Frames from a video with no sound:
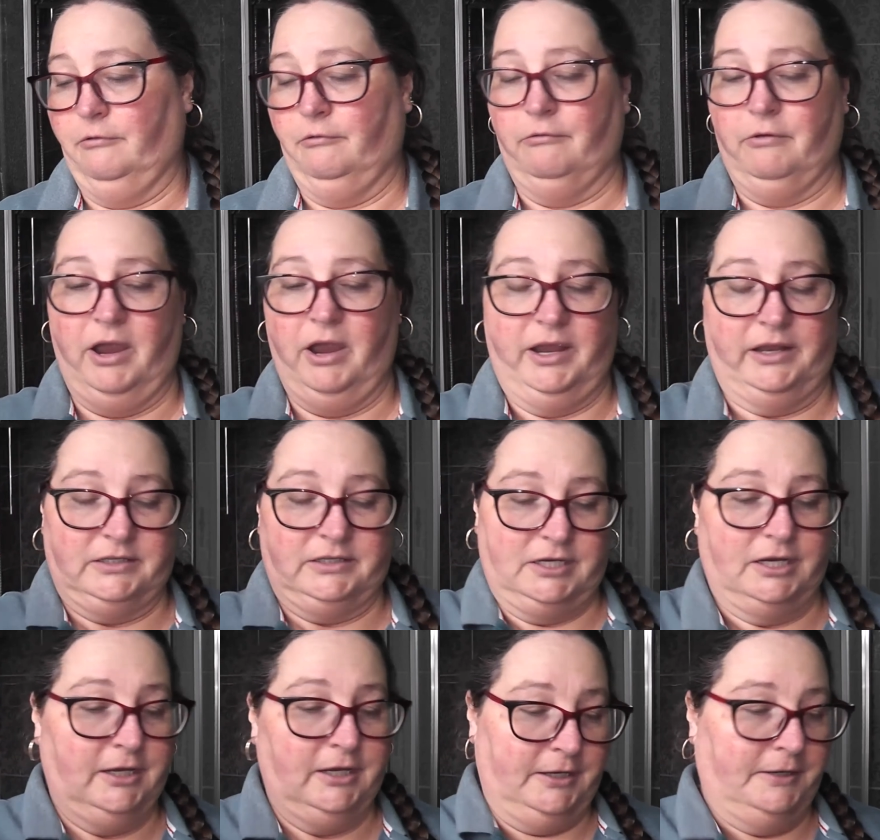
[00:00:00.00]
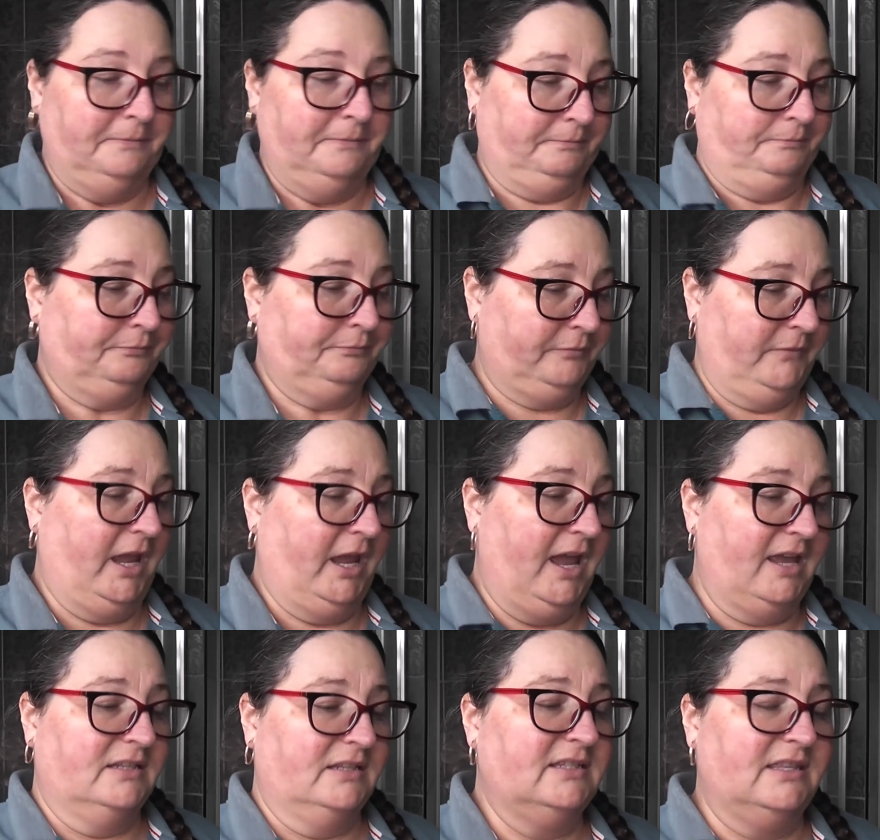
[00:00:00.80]
Right,
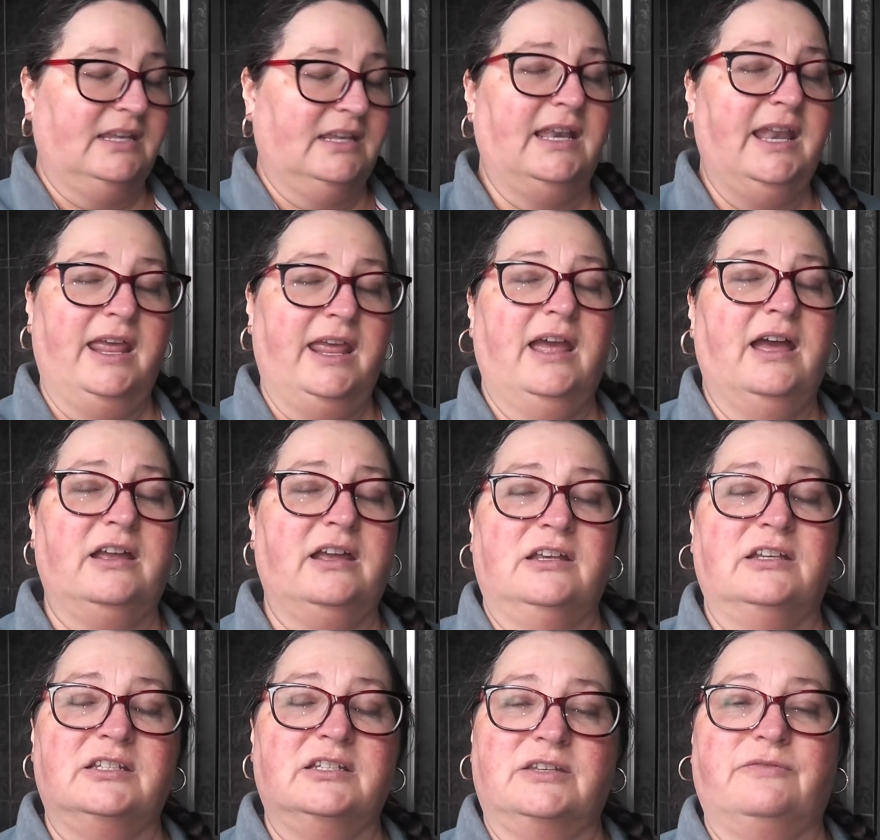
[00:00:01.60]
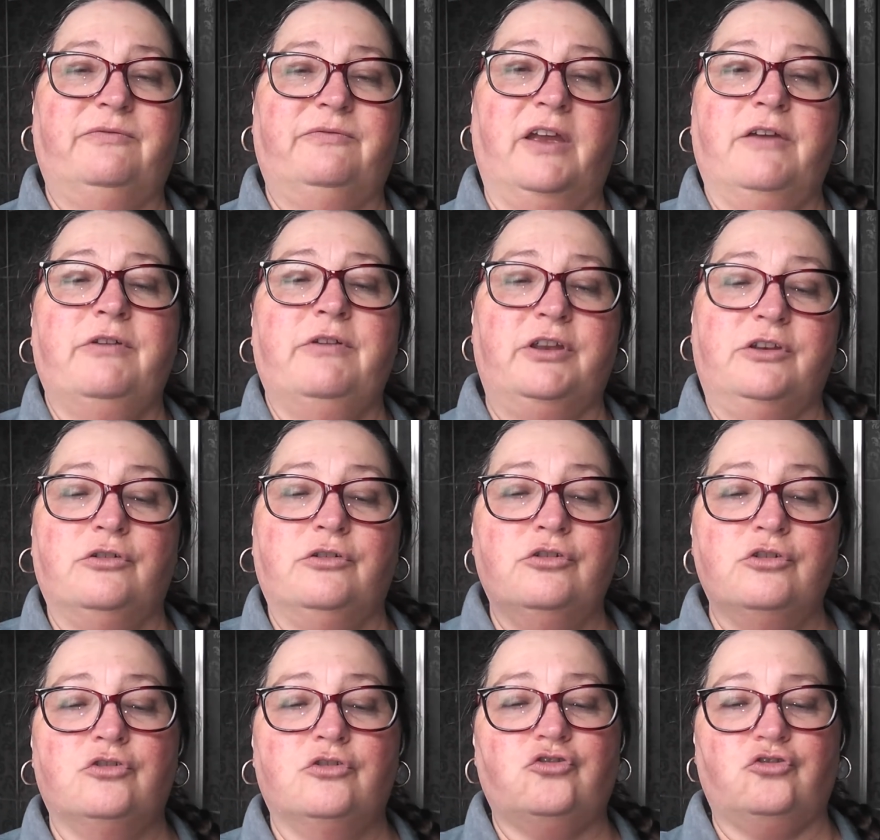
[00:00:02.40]
as the layer is very
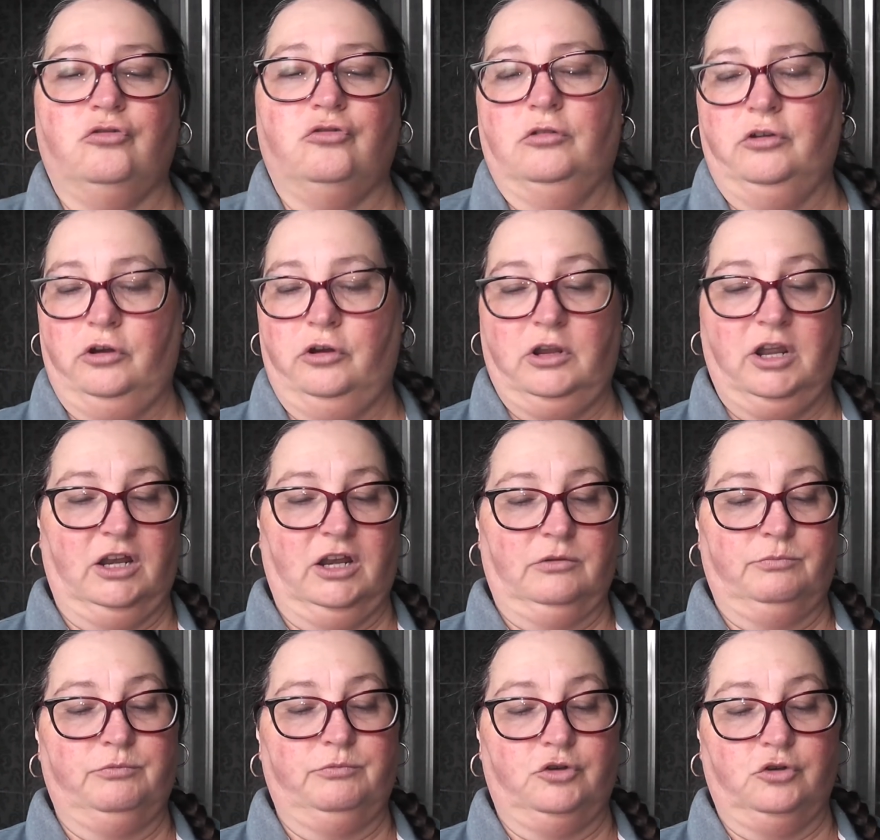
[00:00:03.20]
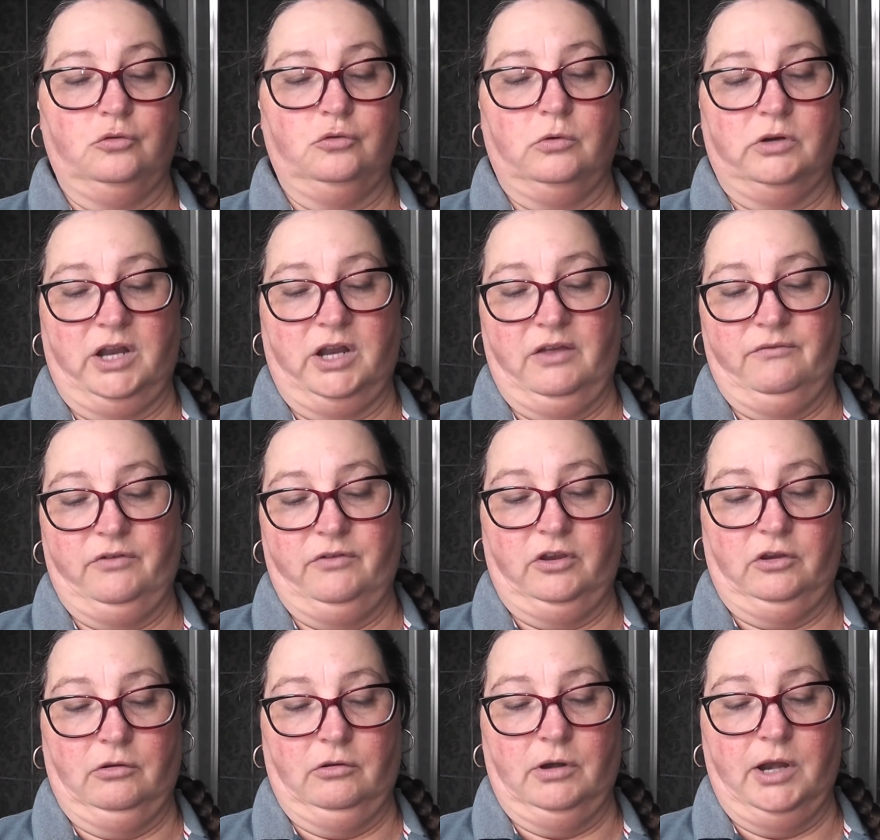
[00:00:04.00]
neutral, you can do whatever
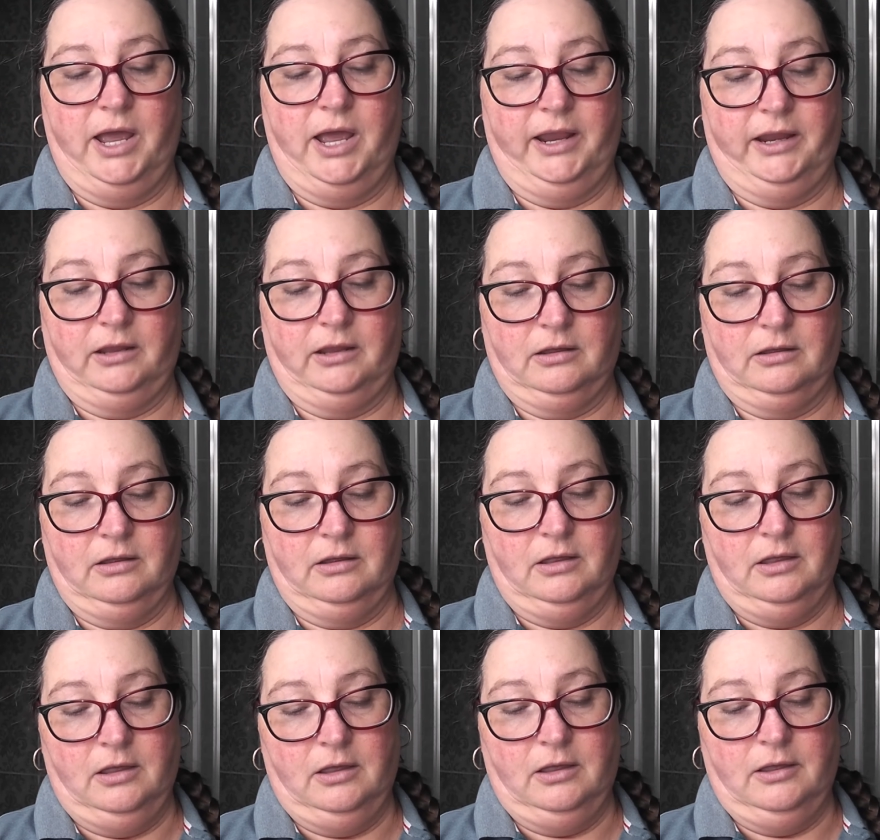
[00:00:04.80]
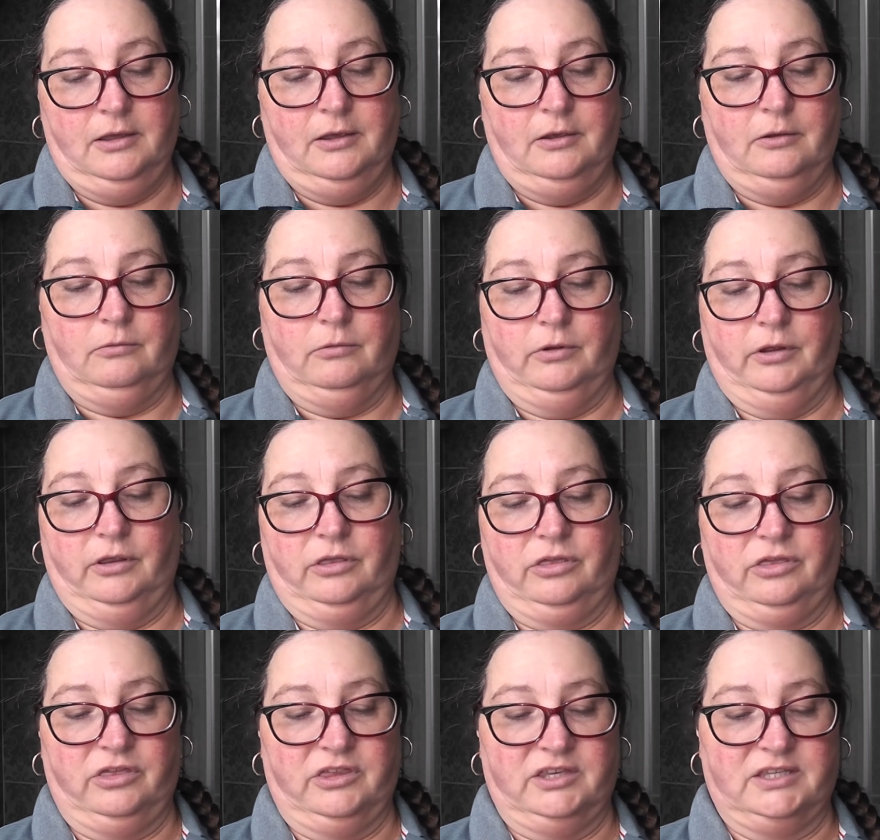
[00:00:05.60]
you like
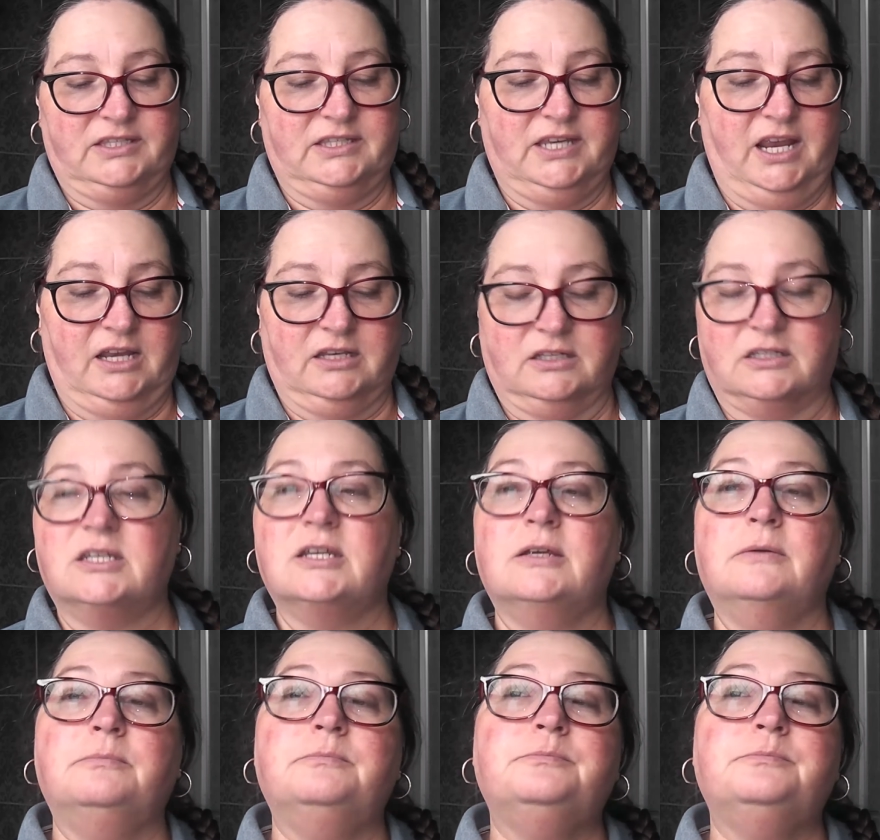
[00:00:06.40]
with the scent.